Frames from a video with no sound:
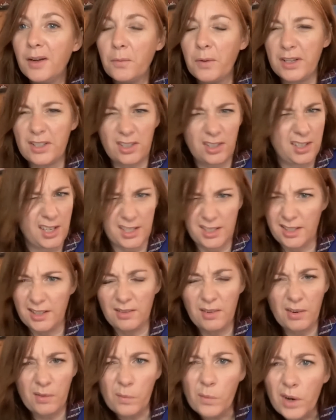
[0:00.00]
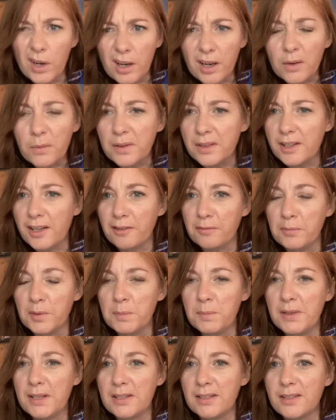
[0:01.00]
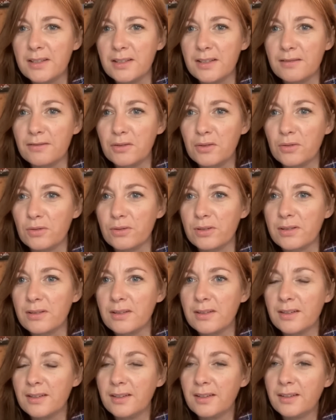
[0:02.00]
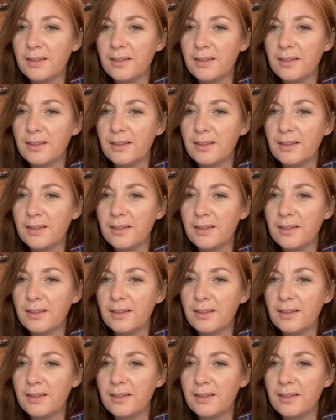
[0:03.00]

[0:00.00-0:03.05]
which doesn't work with government ministers, of course.